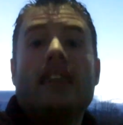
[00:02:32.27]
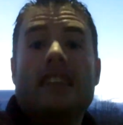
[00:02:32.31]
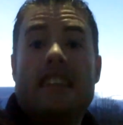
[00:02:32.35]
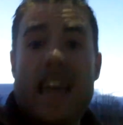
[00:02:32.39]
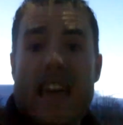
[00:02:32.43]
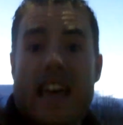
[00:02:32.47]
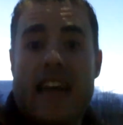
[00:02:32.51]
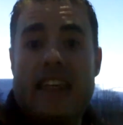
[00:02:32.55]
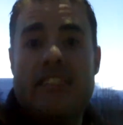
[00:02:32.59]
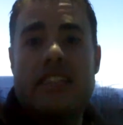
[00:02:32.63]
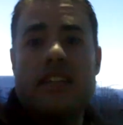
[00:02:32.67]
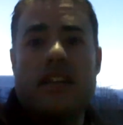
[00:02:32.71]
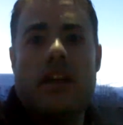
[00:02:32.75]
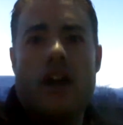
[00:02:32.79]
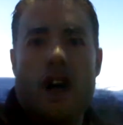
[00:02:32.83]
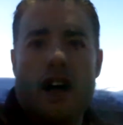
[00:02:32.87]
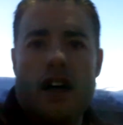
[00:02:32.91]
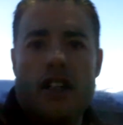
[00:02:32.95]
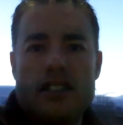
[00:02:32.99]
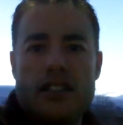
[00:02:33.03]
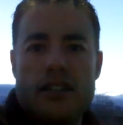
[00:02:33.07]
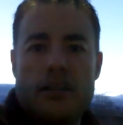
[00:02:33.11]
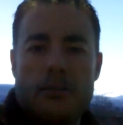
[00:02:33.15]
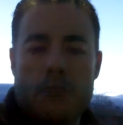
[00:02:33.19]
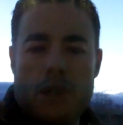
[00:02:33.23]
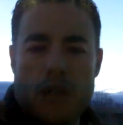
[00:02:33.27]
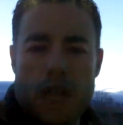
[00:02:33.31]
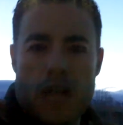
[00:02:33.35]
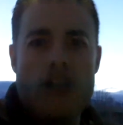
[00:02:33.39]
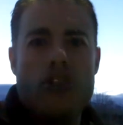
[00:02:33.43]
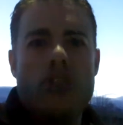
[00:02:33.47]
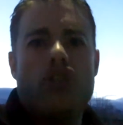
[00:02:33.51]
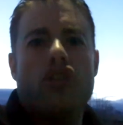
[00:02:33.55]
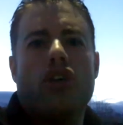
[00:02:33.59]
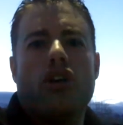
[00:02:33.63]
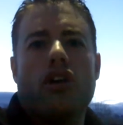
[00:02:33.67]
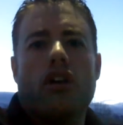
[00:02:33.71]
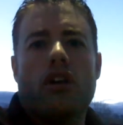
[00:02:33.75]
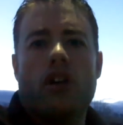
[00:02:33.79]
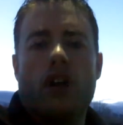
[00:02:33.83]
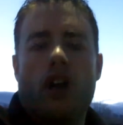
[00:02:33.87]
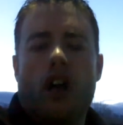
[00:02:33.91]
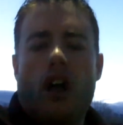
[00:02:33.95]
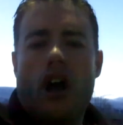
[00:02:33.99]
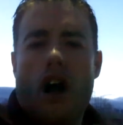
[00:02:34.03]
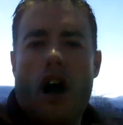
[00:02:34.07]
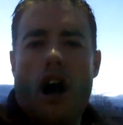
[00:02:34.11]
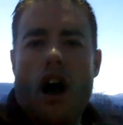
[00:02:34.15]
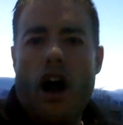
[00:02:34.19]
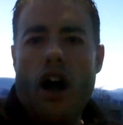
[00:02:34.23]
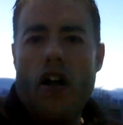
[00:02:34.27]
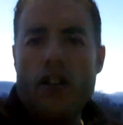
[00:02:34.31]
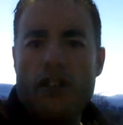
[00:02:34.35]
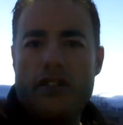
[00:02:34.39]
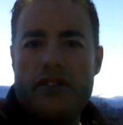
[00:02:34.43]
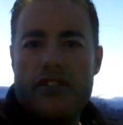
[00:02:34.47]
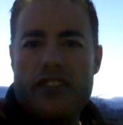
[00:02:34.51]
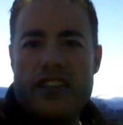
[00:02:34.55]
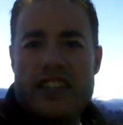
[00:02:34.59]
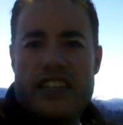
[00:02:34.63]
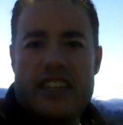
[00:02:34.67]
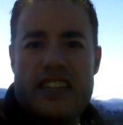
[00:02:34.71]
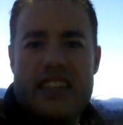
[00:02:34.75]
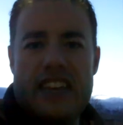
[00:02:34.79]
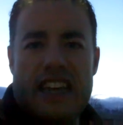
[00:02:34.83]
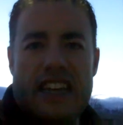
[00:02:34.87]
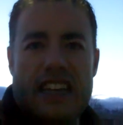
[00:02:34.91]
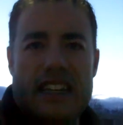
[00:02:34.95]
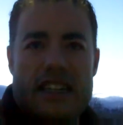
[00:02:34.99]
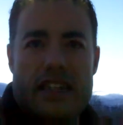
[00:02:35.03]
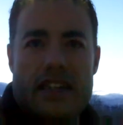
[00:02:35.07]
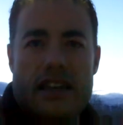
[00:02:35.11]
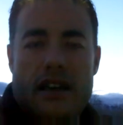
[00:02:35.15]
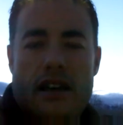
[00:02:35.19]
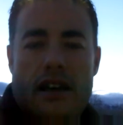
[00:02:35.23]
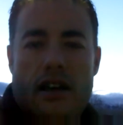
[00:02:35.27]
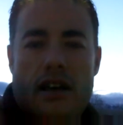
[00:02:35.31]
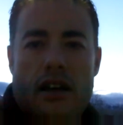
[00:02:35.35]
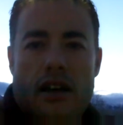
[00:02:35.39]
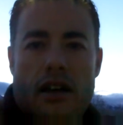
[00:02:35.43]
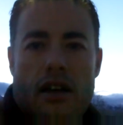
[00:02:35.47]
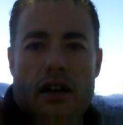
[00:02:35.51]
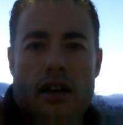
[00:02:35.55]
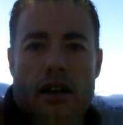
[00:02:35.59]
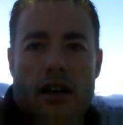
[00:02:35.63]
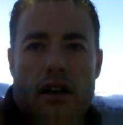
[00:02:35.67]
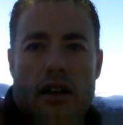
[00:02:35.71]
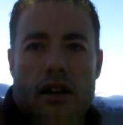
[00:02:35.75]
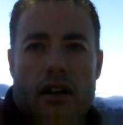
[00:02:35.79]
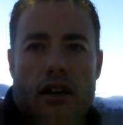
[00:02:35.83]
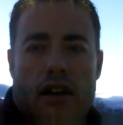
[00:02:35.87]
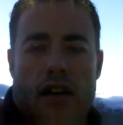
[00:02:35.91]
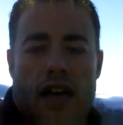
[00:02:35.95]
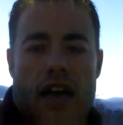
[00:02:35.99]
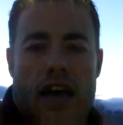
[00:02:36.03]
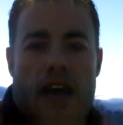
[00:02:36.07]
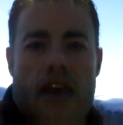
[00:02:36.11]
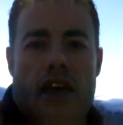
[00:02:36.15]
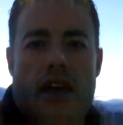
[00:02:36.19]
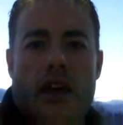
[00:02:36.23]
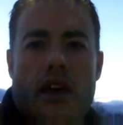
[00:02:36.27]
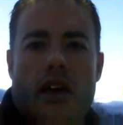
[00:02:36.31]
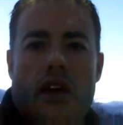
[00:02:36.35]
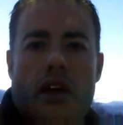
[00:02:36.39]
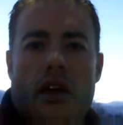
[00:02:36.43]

yes, a constant blood sugar, all of these things. Okay?